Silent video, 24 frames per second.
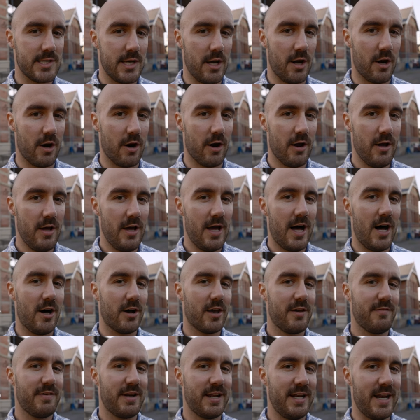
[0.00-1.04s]
here. I'll
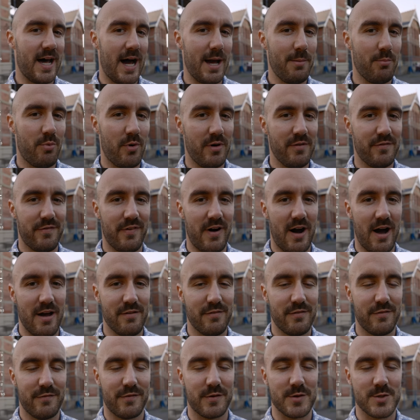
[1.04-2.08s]
give it a nine point five
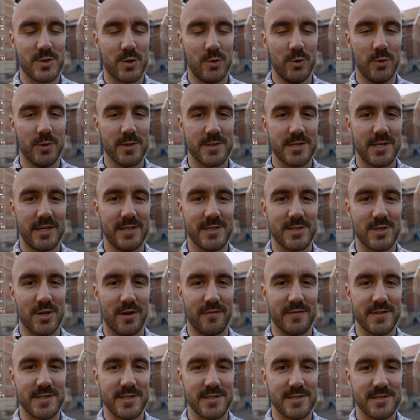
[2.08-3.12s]
for schools and
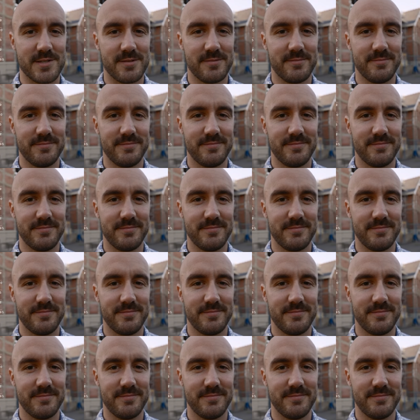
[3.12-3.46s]
services.